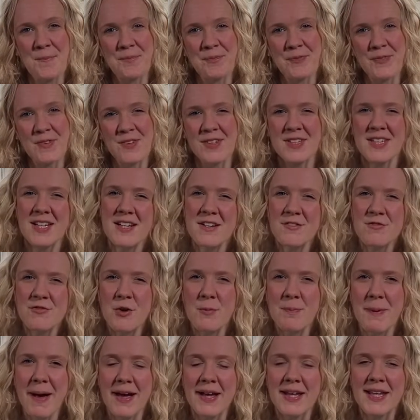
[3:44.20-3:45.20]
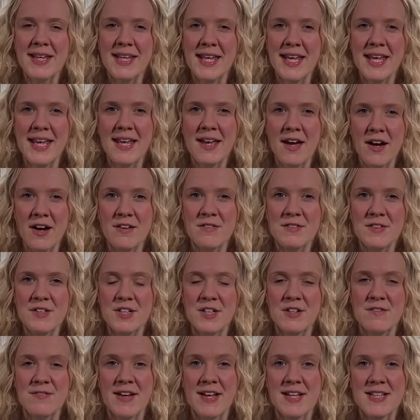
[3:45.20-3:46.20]
So I did it for about a year after
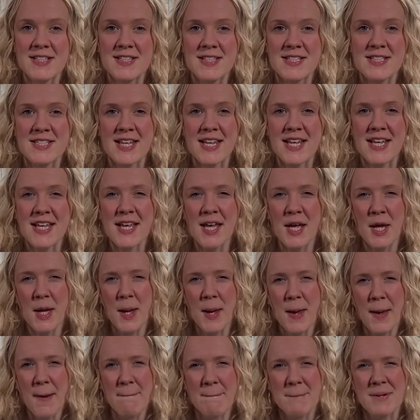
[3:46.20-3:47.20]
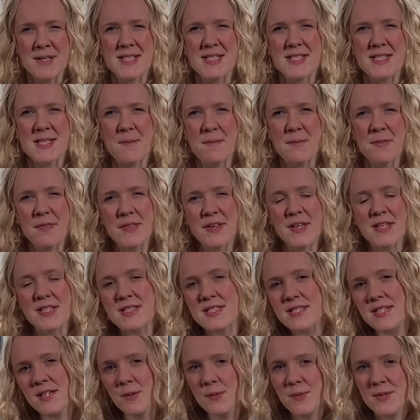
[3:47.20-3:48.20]
university, but something
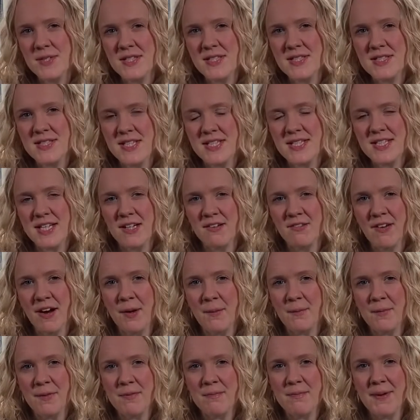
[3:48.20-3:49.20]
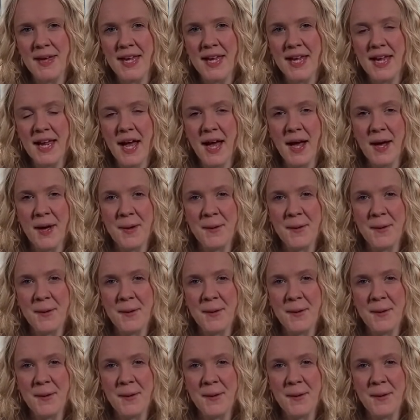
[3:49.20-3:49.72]
still wasn't sitting right with me.